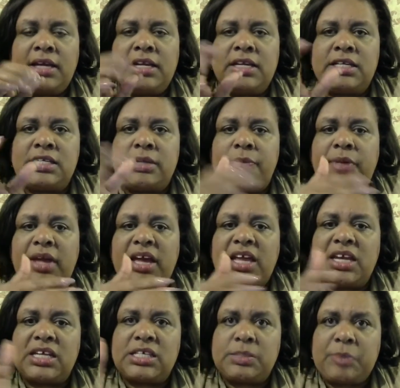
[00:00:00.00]
needed something I
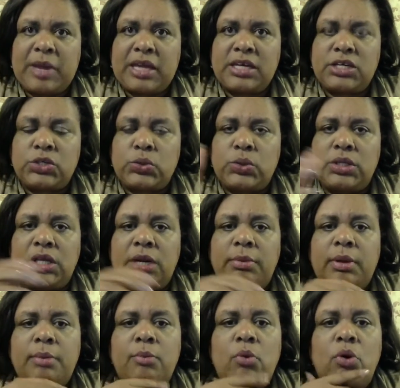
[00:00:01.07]
could expand it to a little bit